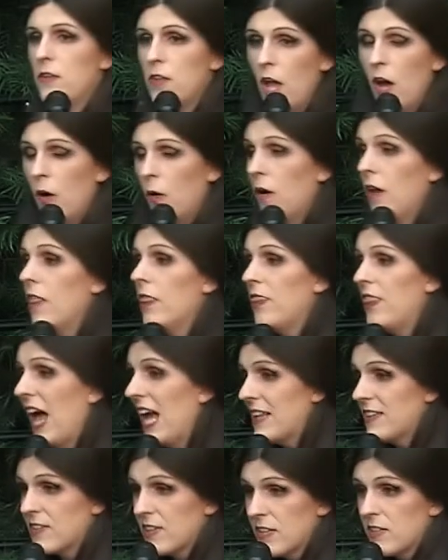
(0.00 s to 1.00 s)
No,
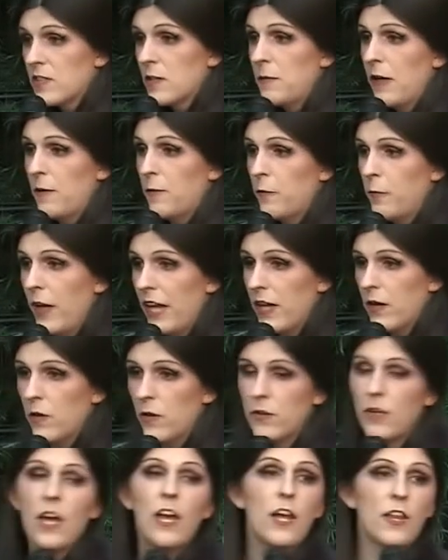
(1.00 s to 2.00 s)
that system had failed.
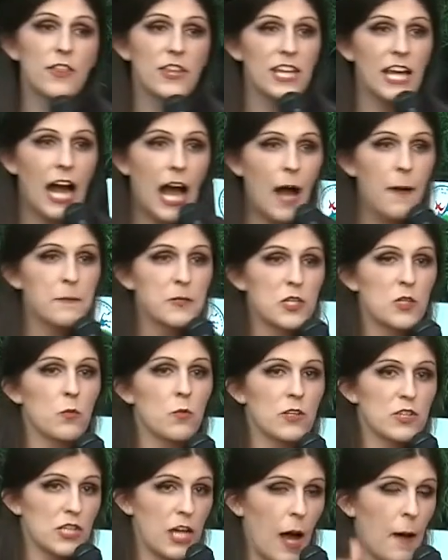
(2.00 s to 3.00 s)
The option
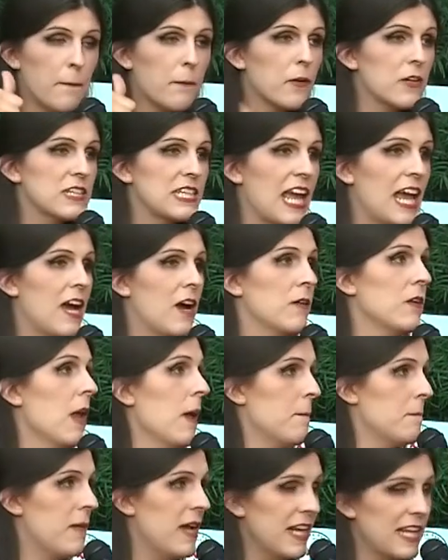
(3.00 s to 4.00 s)
was up or down,
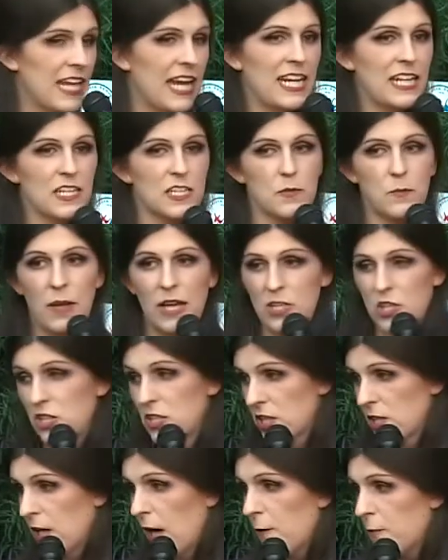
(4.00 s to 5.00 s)
Medicaid expansion
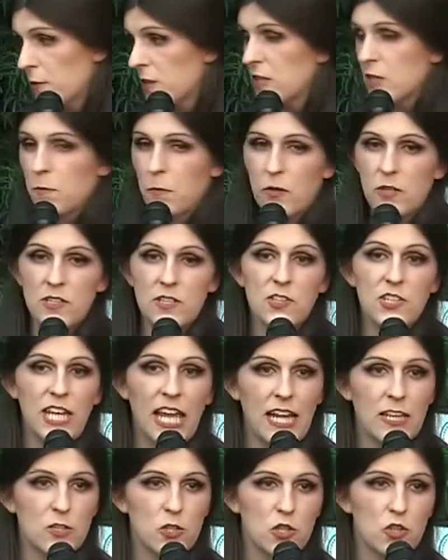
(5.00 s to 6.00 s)
to cover this person's
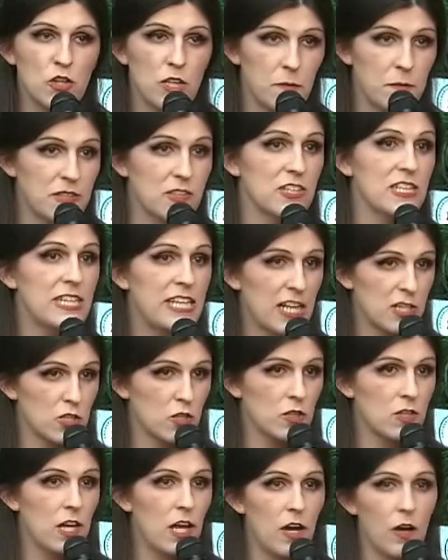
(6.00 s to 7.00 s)
cancer treatments, yes
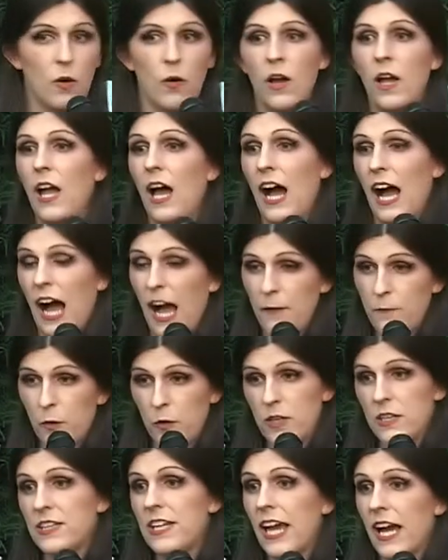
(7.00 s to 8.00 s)
or no. I
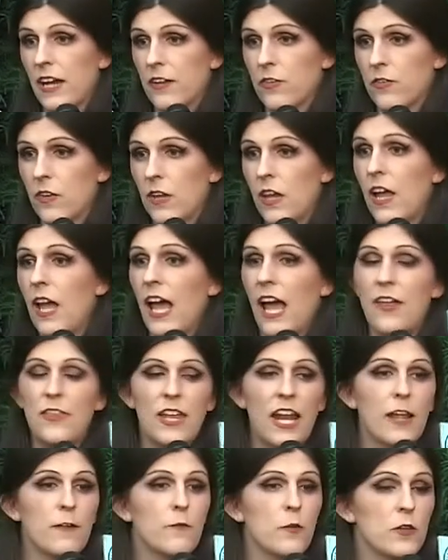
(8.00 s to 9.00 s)
voted yes. And
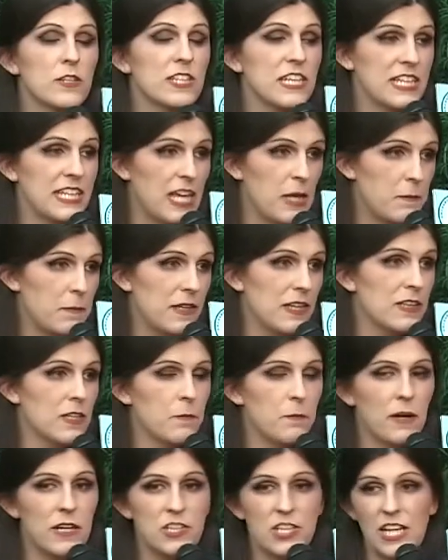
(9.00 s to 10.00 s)
then I voted to keep it in the
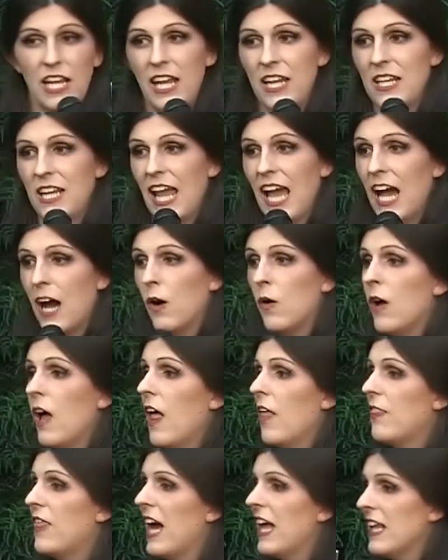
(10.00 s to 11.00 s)
budget, and now
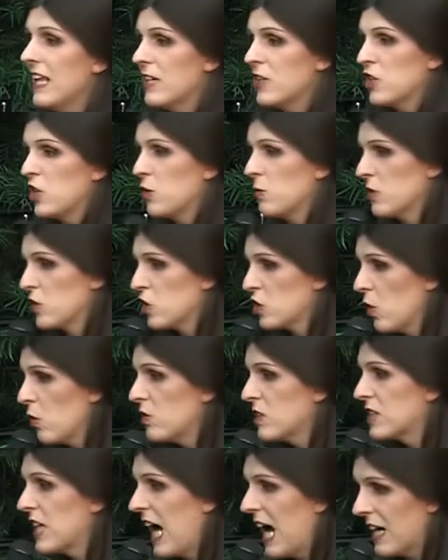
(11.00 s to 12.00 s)
that issue is so
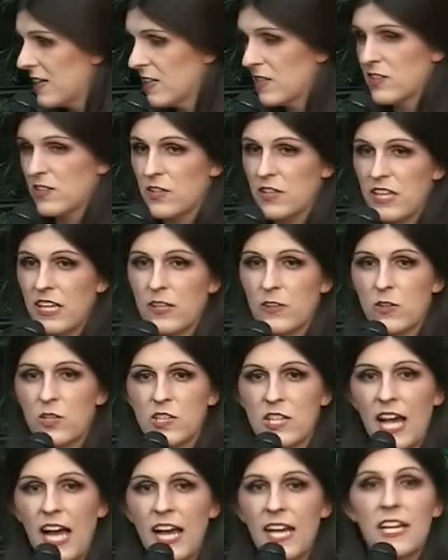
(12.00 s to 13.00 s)
toxic to the other
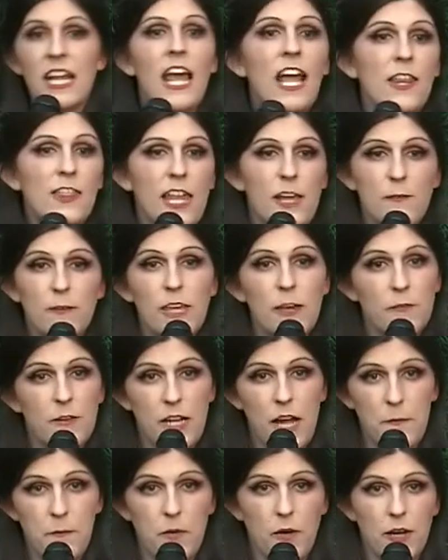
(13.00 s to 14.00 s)
side, they've given
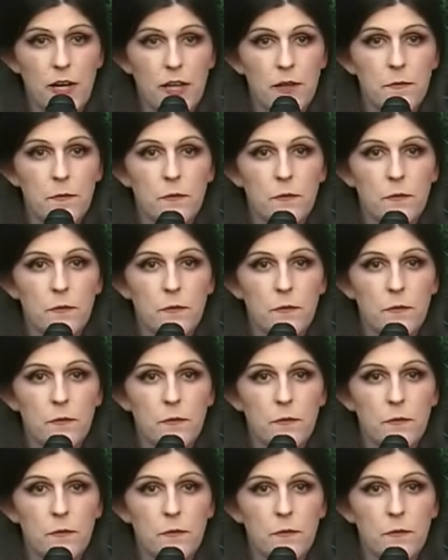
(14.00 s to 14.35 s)
up on it.